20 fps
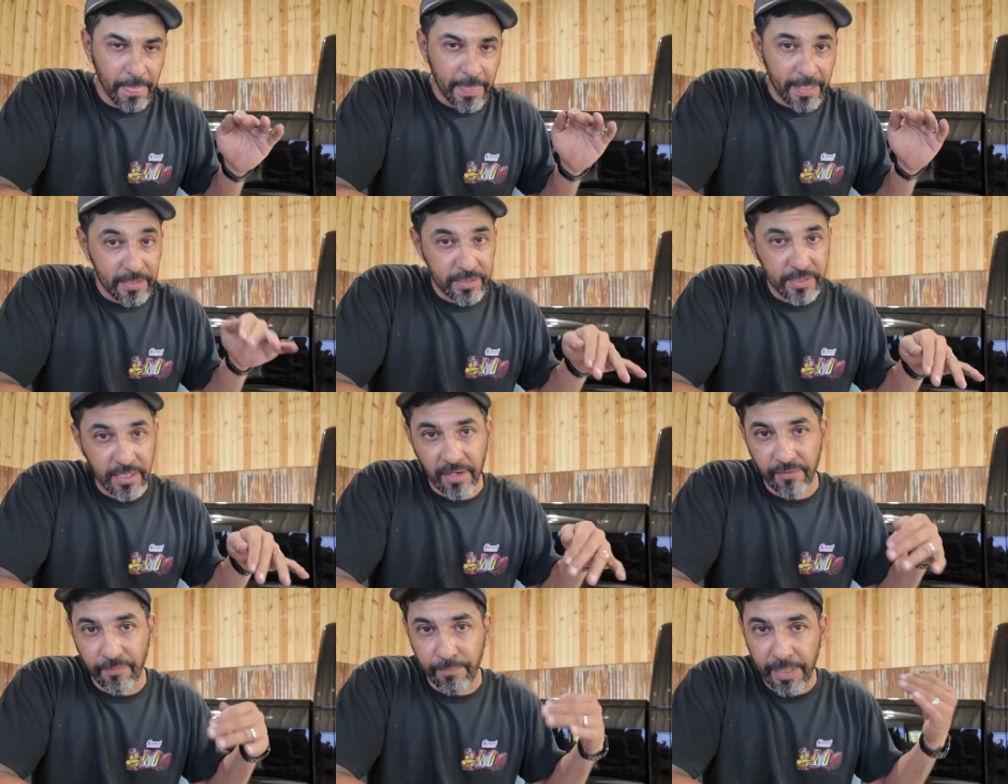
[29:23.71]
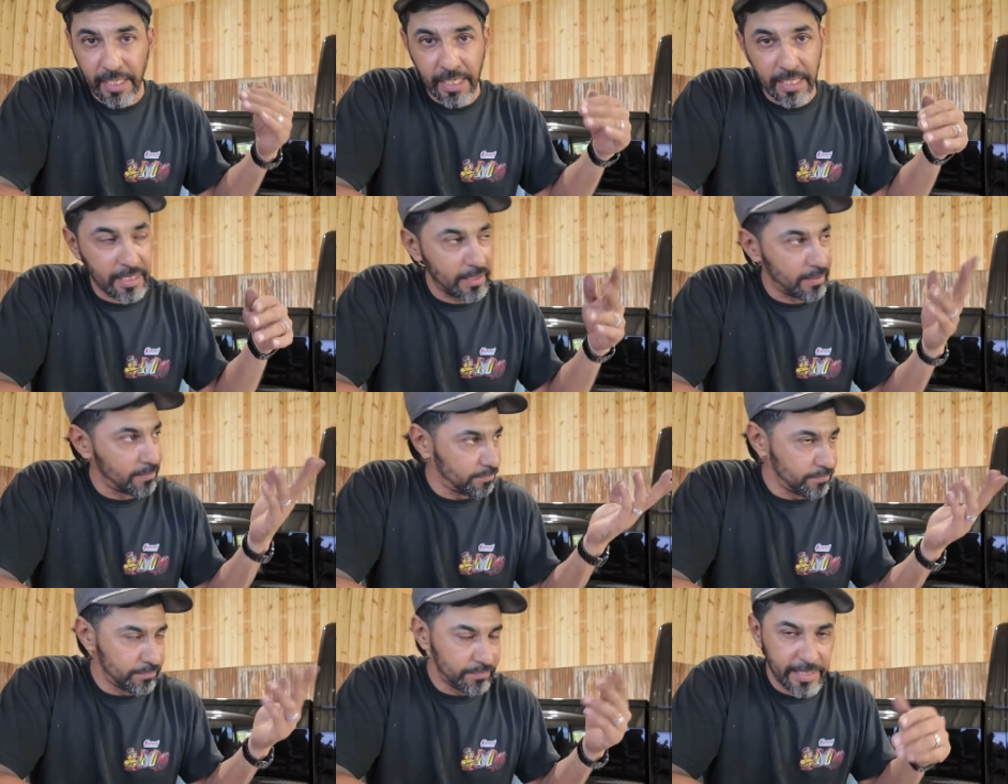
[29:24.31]
instead of
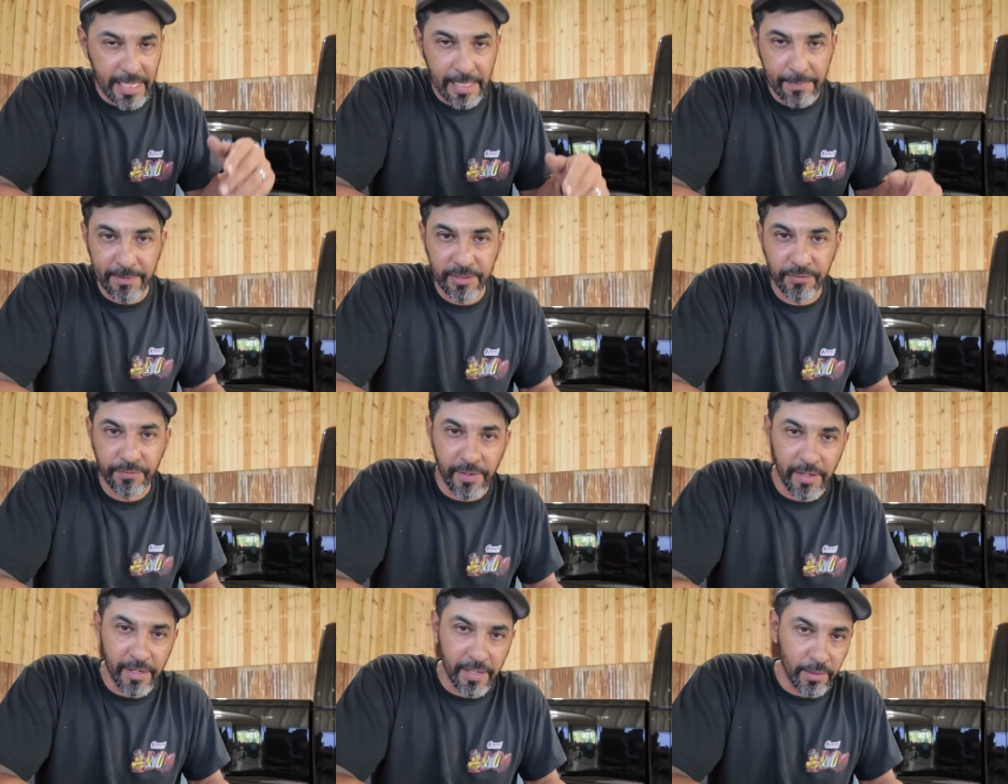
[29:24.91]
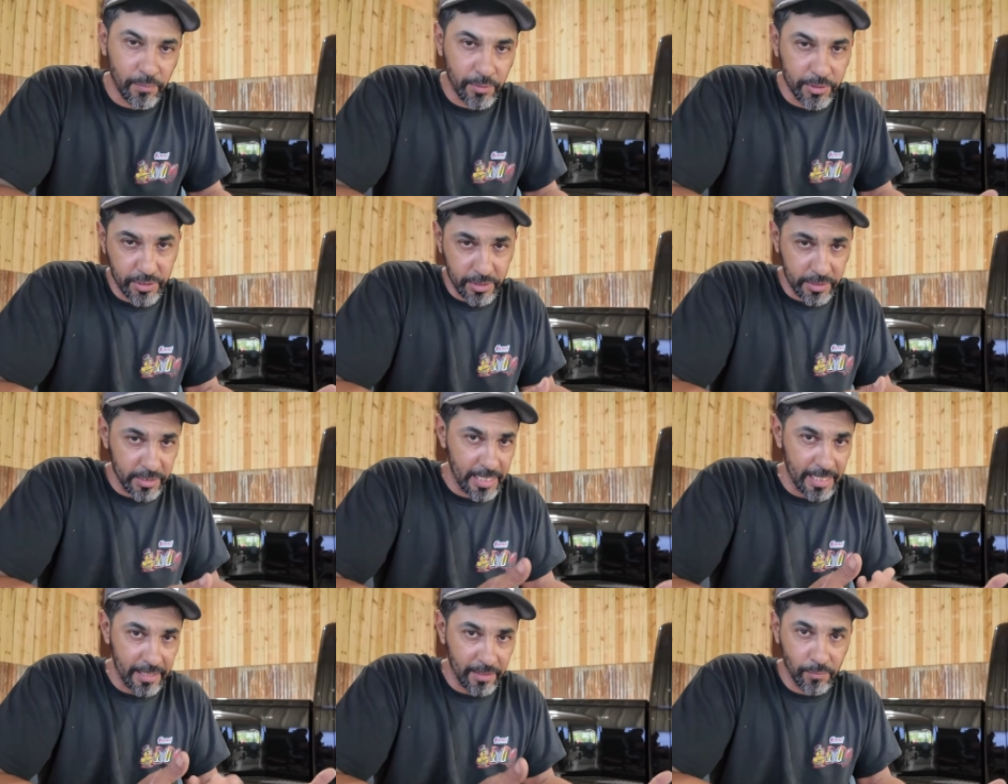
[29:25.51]
being atmospheric, which
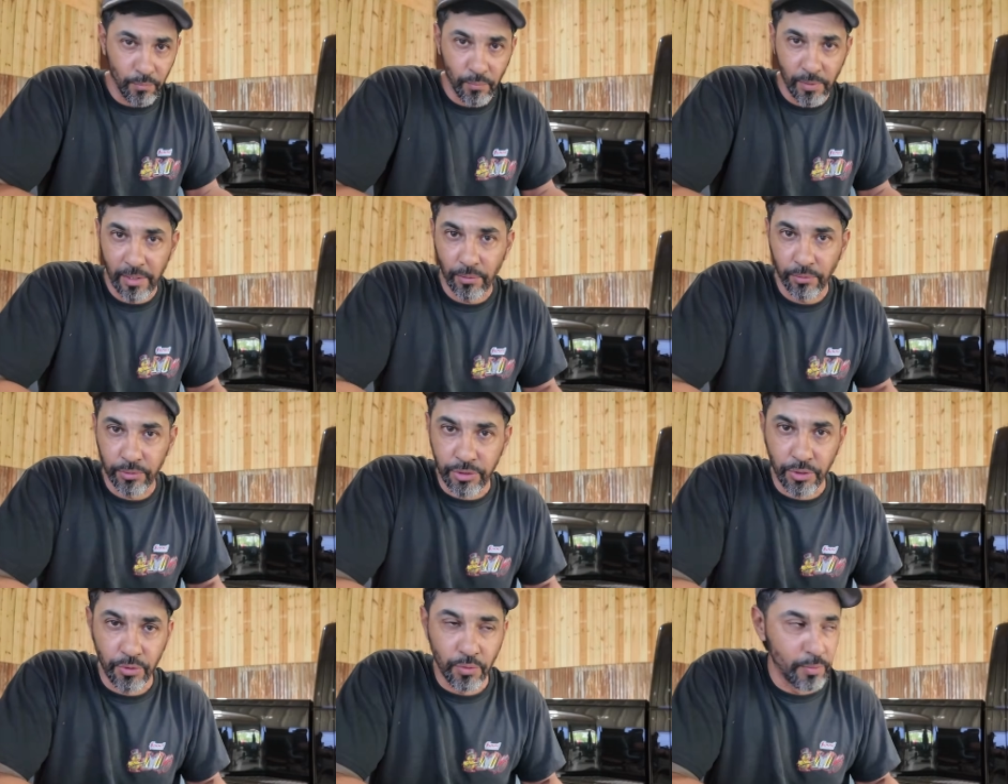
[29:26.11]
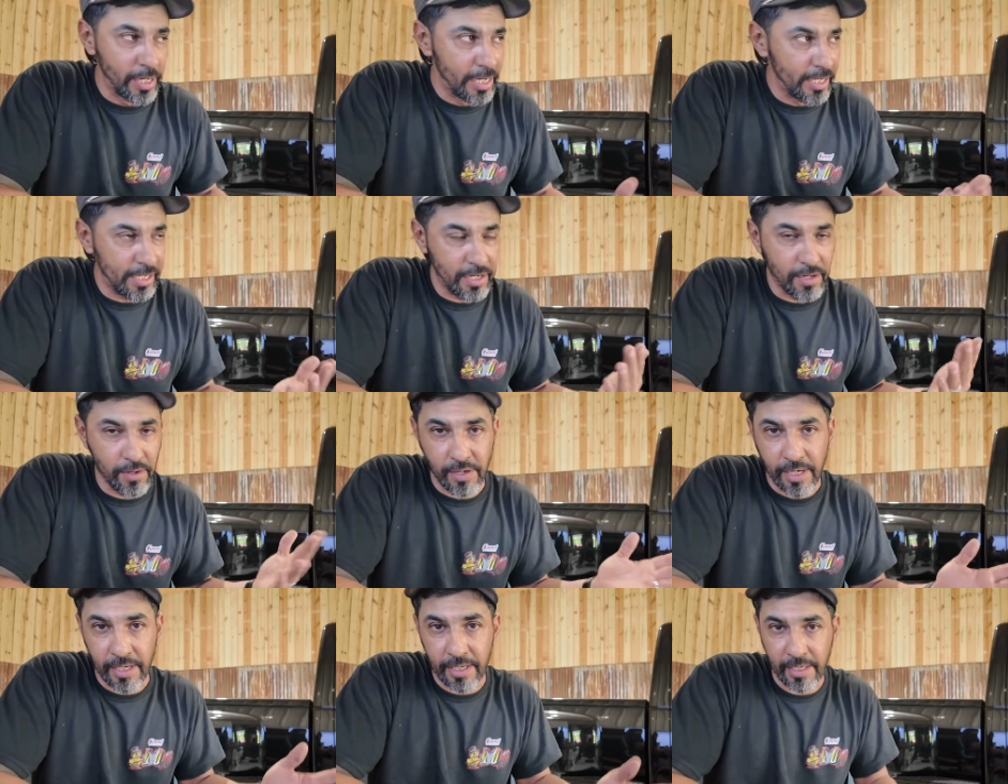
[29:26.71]
is like 102 right
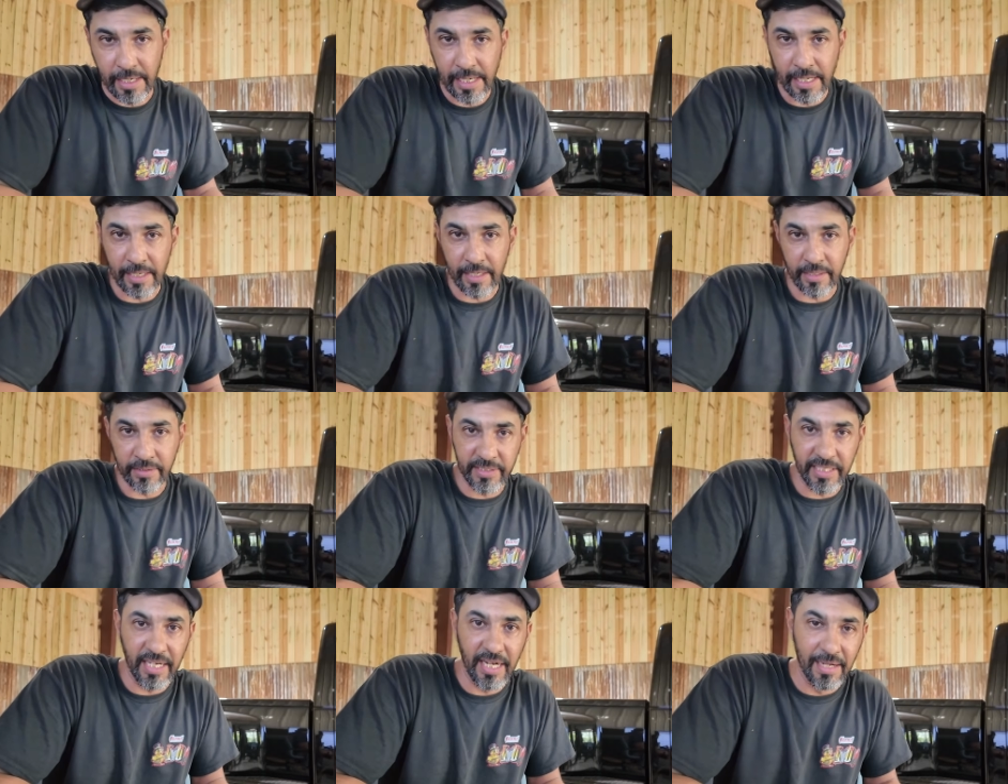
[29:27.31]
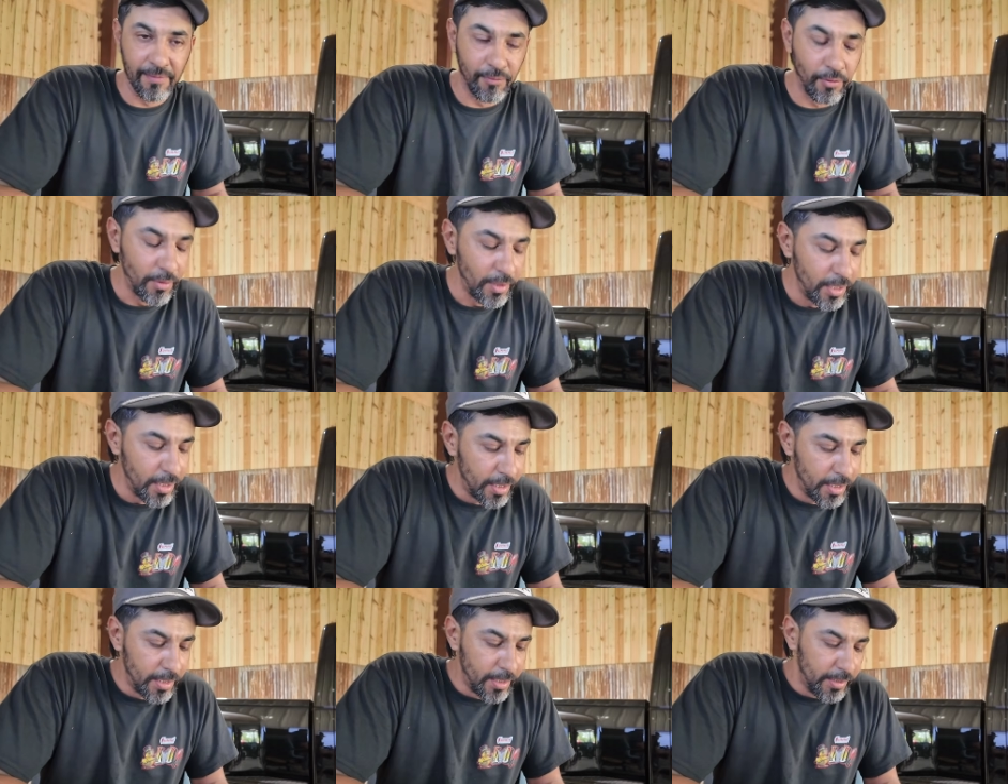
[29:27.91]
here at sea level.
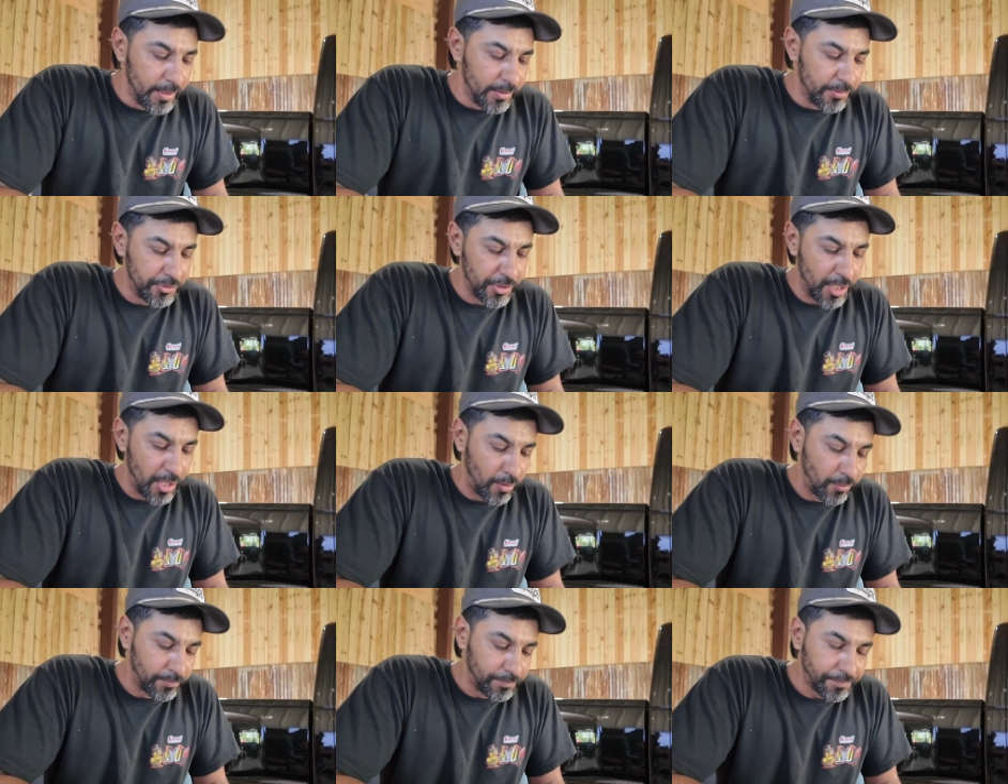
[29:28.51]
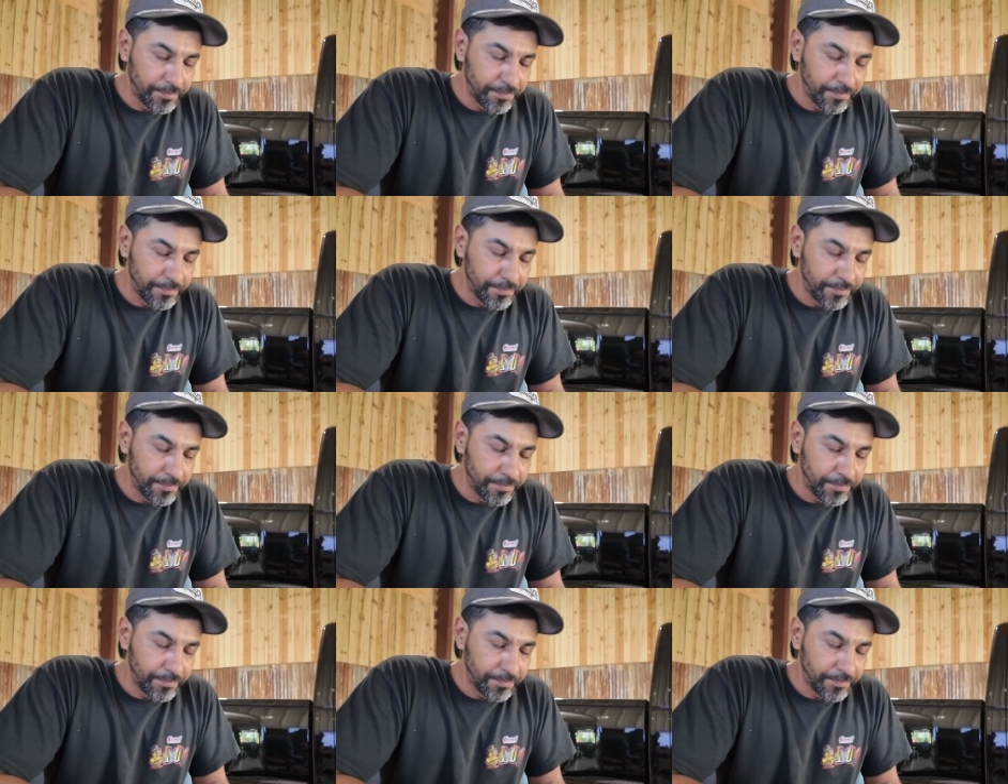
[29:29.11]
So